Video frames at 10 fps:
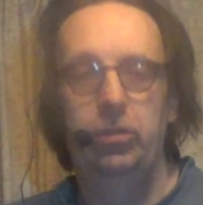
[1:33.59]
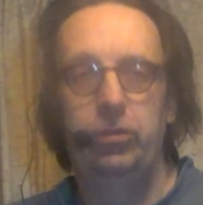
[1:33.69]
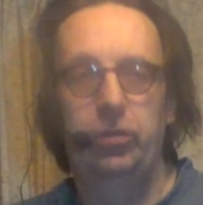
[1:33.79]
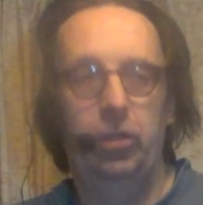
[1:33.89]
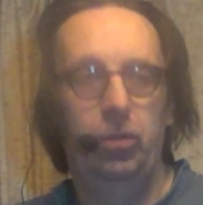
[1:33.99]

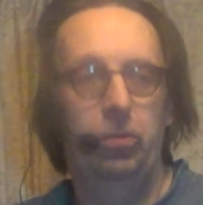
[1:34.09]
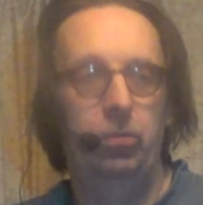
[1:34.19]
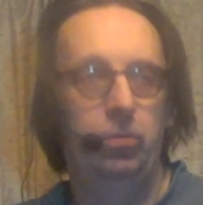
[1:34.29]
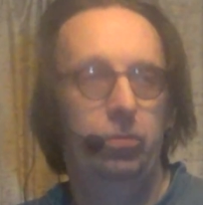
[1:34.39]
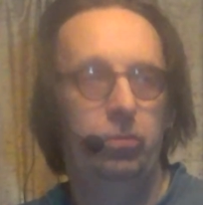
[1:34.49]
so
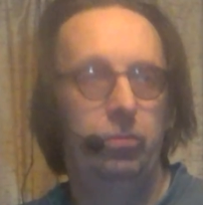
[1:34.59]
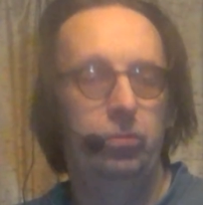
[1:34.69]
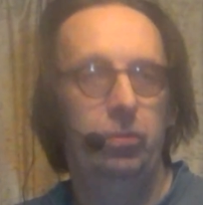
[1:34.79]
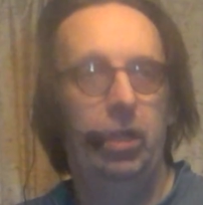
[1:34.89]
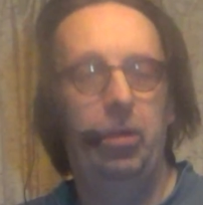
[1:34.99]

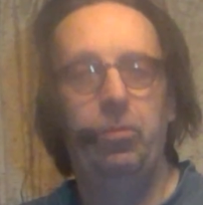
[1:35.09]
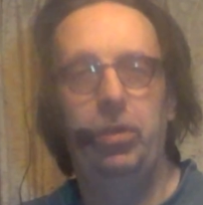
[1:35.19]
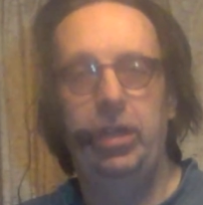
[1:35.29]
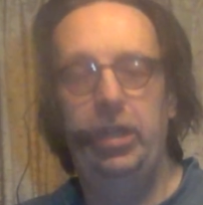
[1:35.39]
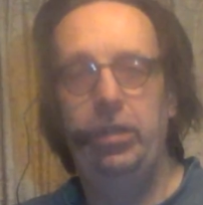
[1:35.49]
I'm
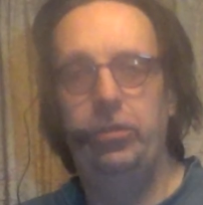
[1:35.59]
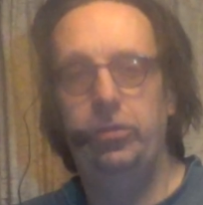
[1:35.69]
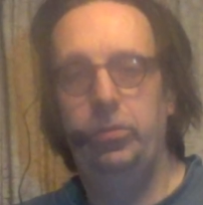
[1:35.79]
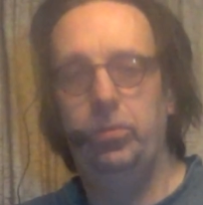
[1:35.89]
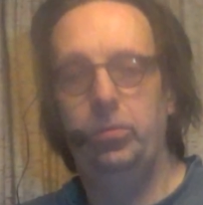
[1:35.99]
planning
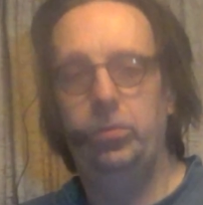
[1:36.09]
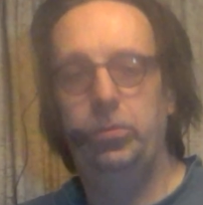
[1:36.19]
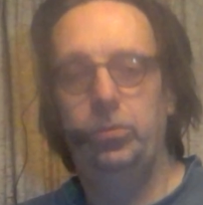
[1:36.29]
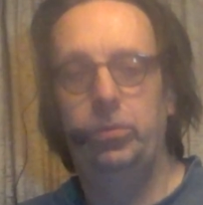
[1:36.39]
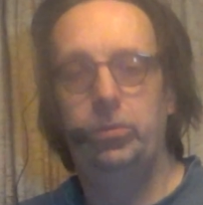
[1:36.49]

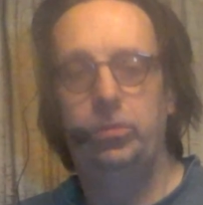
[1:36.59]
to,